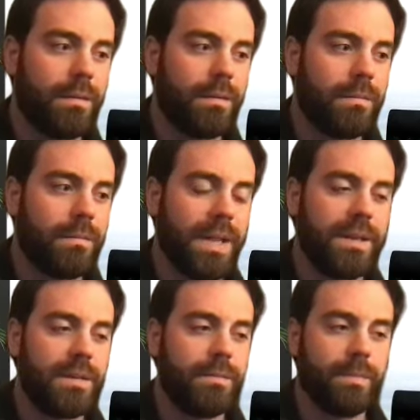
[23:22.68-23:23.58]
by
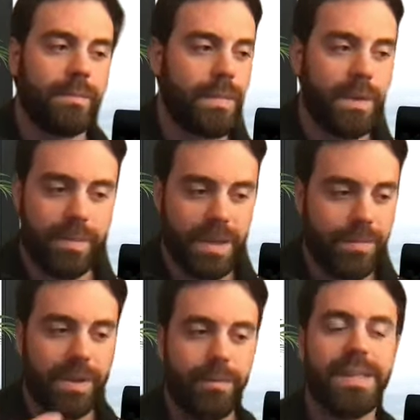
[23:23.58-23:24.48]
the
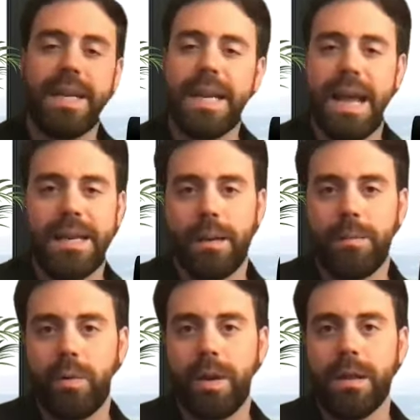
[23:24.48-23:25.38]
people that we did end
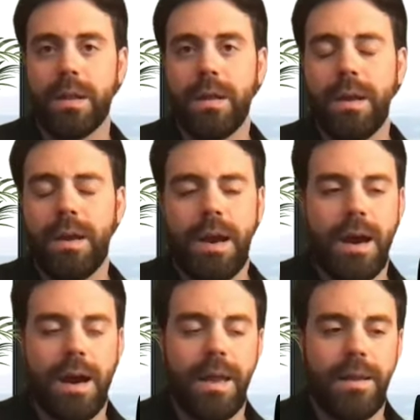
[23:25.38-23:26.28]
up with,
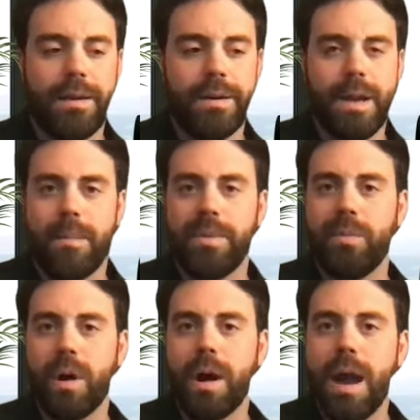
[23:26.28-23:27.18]
I could not be
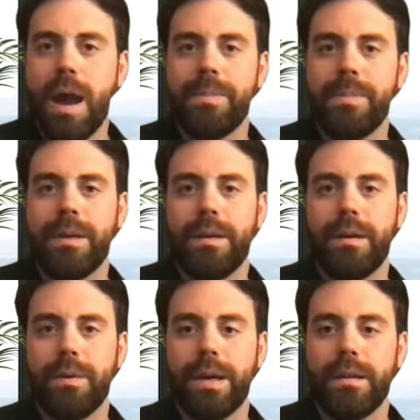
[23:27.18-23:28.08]
more happy
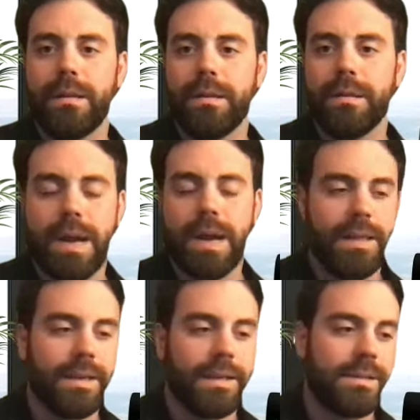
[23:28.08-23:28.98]
with,
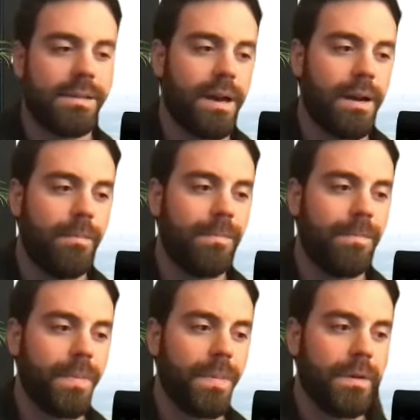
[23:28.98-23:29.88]
right? It's
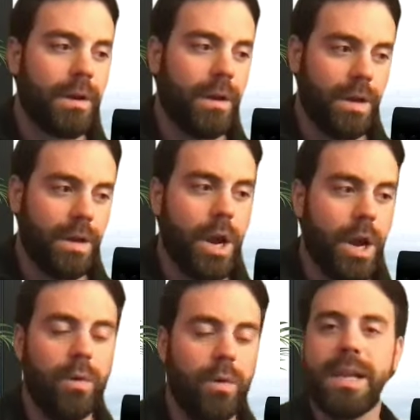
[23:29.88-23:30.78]
a
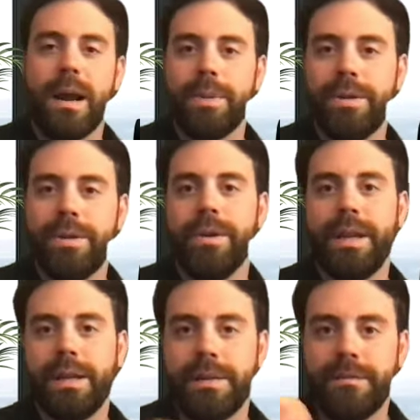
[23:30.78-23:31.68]
no is an
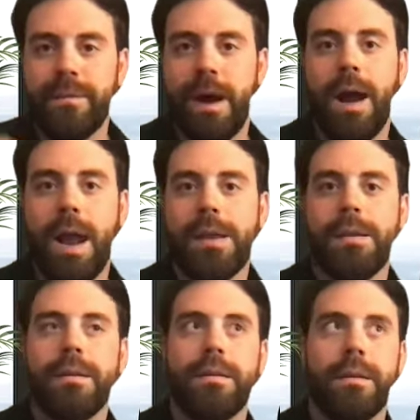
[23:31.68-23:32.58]
opportunity to
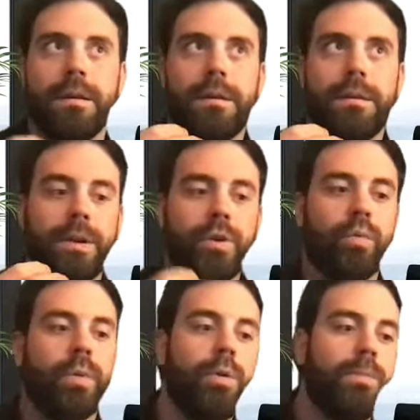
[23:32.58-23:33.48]
find the
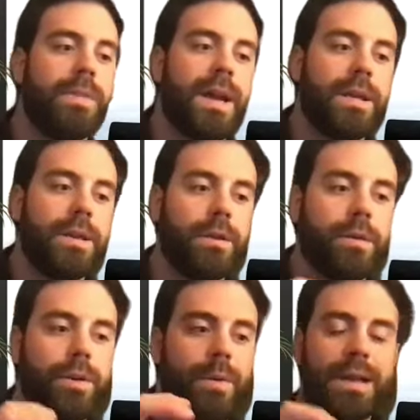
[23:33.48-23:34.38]
group that
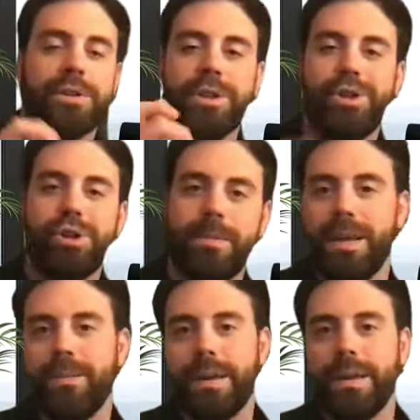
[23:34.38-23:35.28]
you actually should be with.